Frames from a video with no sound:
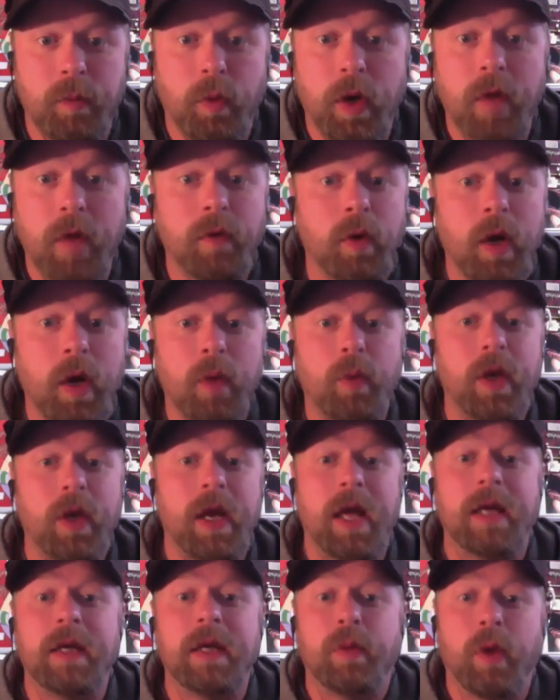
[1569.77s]
Whenever I went
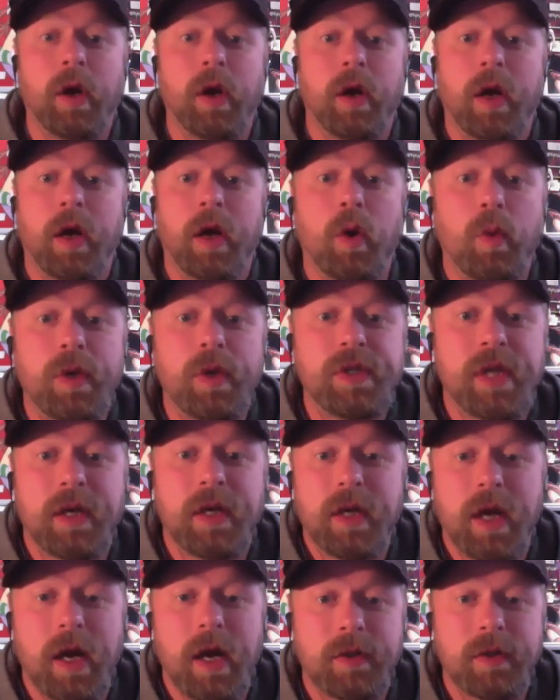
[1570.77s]
anywhere, I always had
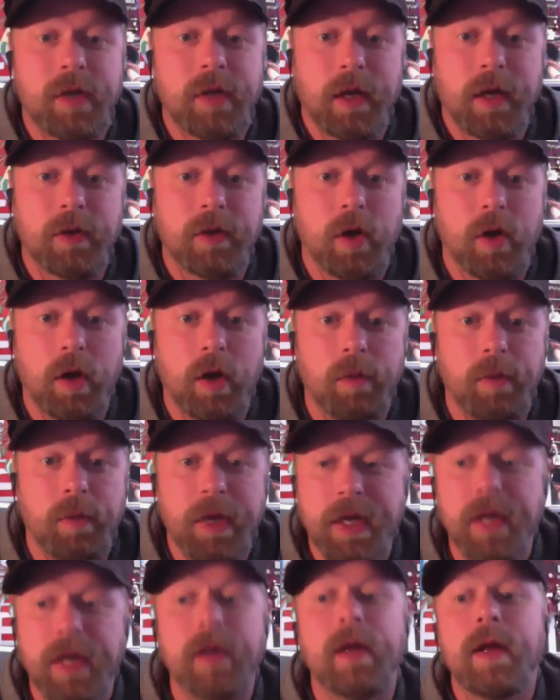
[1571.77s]
contacts on
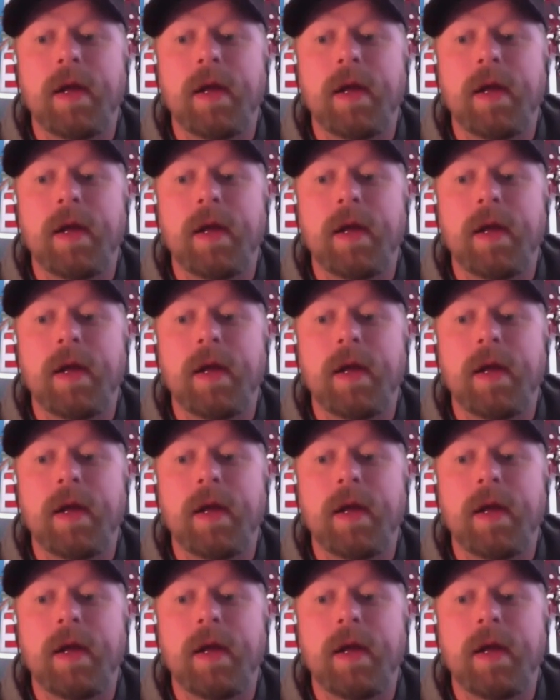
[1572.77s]
me.